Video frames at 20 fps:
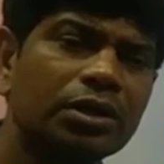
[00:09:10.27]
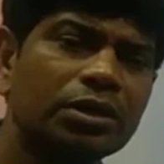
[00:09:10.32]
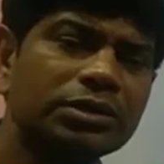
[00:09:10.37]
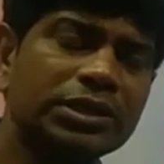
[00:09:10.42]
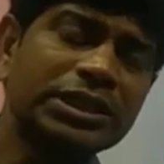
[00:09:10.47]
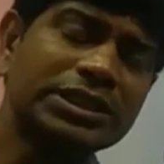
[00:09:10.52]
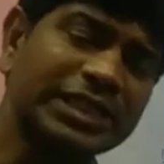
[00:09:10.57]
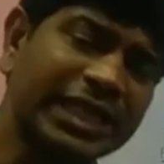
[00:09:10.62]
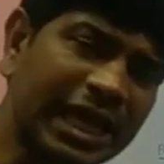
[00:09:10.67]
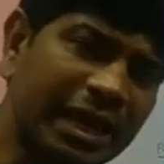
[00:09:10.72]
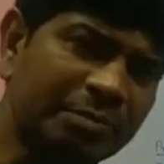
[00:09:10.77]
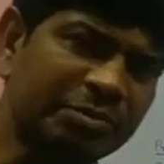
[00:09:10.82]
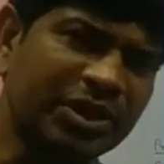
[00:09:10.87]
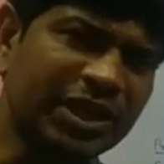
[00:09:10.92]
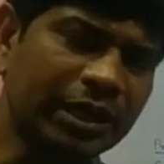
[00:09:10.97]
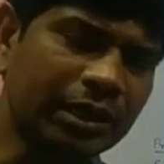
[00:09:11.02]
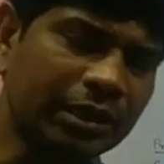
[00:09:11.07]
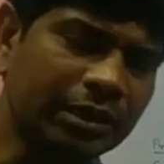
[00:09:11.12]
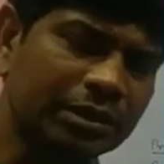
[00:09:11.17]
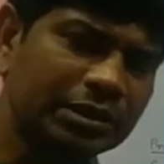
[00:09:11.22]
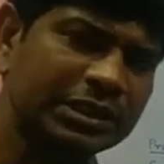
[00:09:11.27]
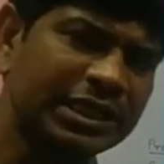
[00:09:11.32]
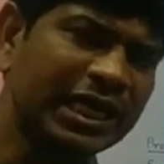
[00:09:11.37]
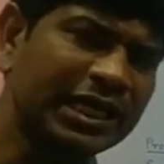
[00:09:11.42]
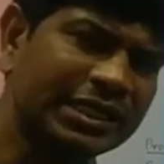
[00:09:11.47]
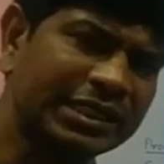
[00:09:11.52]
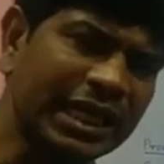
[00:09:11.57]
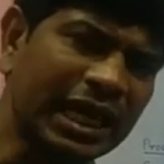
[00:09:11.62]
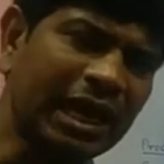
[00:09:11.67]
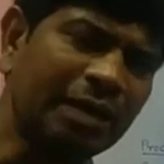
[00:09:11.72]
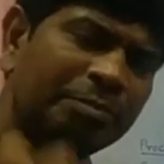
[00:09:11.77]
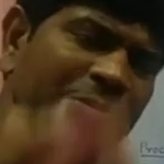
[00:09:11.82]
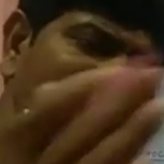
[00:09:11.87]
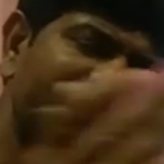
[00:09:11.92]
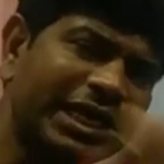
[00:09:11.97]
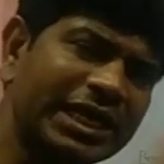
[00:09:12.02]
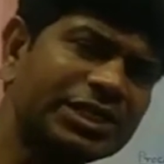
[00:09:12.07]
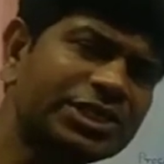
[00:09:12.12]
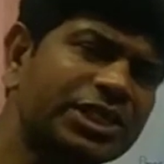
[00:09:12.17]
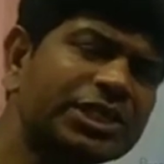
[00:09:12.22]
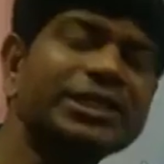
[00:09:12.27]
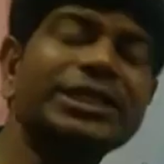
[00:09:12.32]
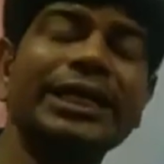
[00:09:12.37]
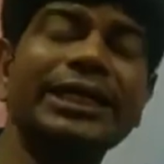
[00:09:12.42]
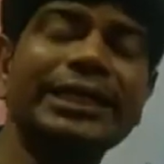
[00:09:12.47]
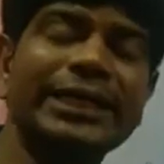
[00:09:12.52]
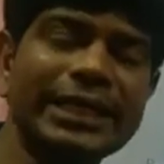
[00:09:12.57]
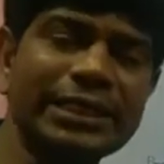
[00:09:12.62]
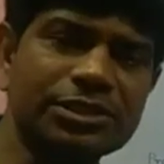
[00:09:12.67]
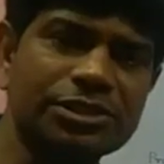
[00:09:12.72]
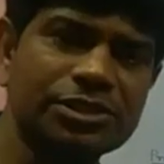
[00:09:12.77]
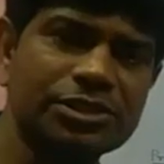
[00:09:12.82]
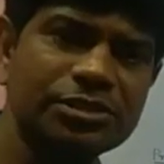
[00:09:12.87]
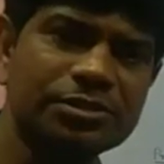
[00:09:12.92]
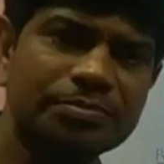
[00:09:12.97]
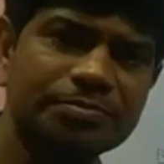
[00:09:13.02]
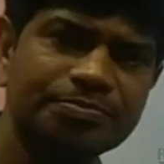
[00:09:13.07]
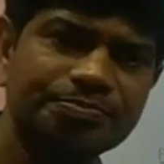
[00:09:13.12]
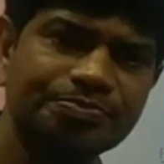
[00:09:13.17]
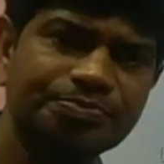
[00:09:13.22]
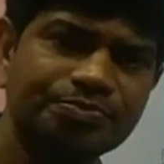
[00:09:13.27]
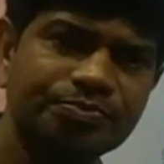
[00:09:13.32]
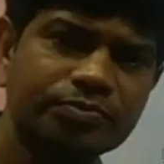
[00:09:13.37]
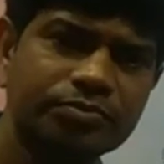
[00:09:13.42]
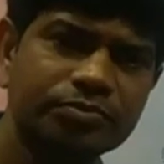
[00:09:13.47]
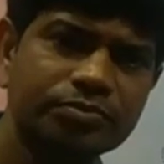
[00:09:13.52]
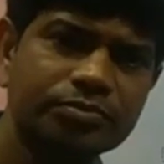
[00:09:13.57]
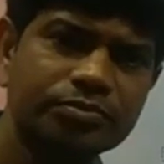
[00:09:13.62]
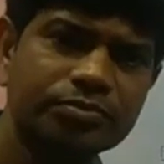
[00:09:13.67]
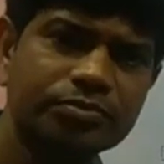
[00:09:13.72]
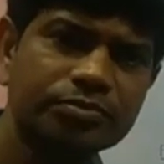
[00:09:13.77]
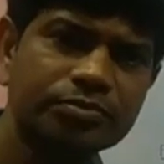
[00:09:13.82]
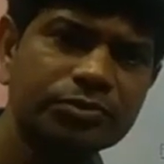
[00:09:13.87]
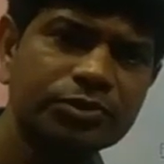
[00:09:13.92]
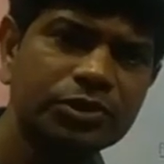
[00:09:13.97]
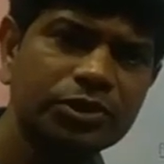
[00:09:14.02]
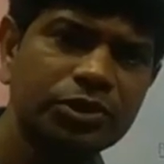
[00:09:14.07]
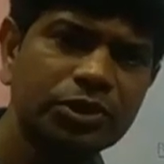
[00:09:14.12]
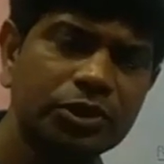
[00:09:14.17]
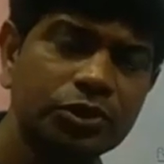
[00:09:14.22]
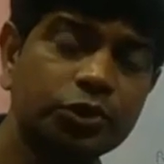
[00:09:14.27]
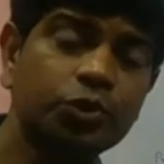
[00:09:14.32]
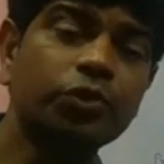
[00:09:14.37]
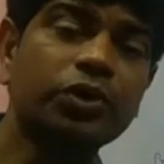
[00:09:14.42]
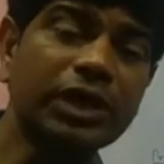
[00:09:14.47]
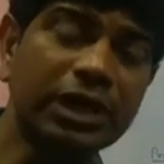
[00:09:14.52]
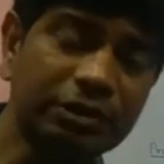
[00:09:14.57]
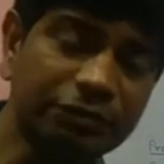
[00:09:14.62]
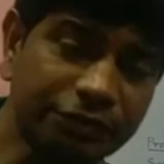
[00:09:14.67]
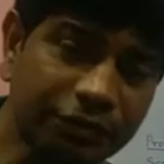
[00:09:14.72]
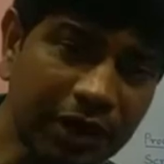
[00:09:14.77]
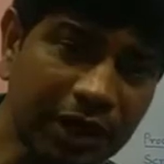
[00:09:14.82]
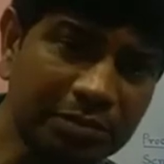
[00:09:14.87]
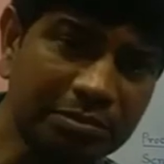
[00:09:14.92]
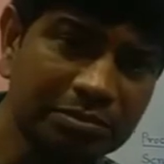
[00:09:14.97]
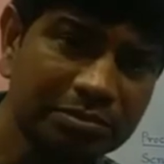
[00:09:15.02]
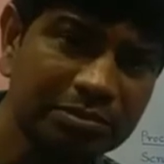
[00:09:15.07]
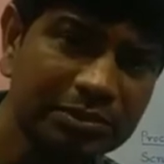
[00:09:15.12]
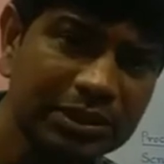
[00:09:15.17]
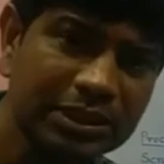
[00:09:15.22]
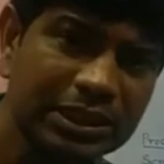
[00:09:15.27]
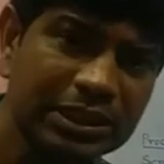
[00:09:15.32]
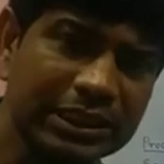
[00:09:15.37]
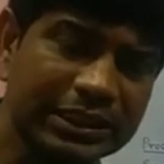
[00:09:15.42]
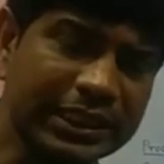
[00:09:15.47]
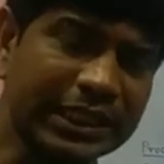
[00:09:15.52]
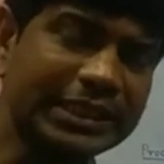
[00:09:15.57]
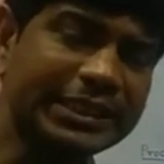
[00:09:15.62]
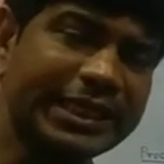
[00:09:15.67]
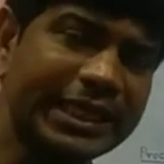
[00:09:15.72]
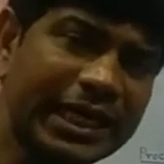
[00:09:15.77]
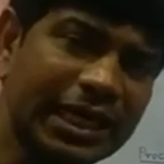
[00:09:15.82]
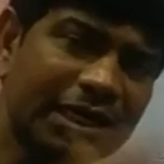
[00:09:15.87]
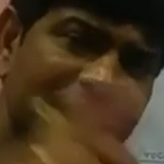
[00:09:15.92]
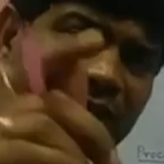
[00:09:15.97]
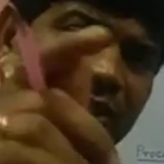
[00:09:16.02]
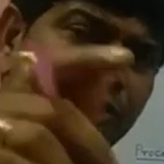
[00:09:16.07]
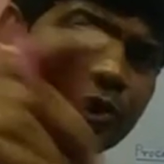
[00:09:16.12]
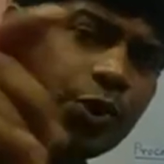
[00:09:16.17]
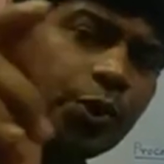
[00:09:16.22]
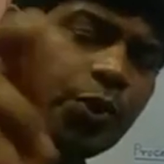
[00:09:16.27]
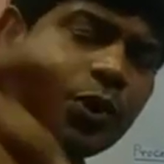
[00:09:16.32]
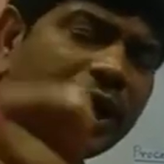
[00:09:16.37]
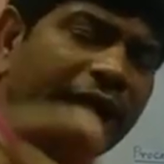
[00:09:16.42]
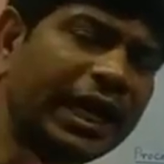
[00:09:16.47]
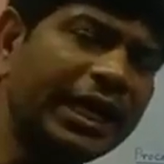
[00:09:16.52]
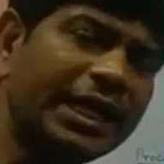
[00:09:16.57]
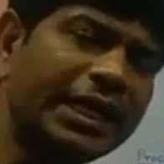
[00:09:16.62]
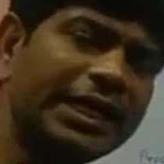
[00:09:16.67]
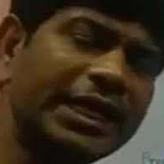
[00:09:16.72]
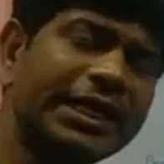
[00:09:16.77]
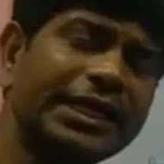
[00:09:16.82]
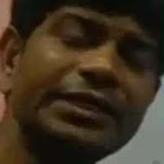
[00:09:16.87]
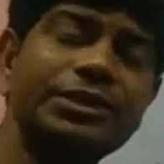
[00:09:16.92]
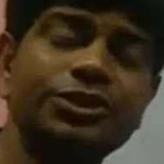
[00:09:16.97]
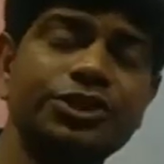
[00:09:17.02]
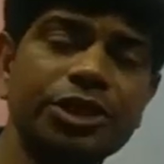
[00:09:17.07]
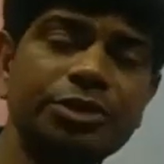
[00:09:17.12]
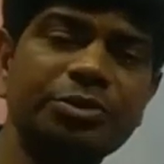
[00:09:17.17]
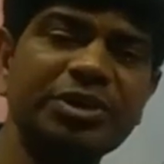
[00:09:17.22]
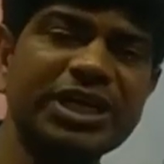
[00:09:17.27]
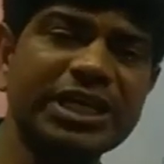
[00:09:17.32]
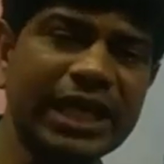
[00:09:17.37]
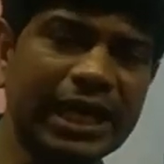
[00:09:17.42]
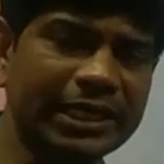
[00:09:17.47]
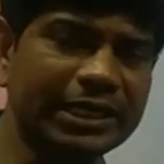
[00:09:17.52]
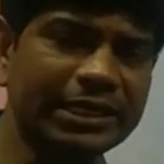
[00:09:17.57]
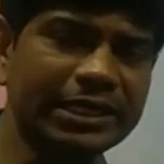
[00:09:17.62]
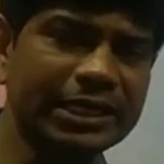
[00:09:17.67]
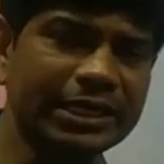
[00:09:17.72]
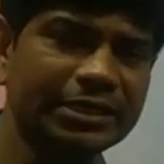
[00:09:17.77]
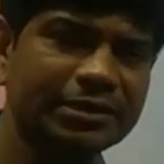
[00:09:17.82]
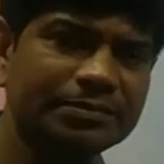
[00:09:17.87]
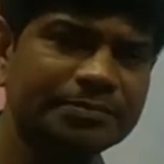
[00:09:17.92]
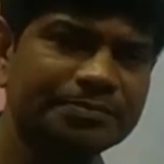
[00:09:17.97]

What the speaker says: the same thing that the application contains to confirm that they are the true candidate and genuine candidate.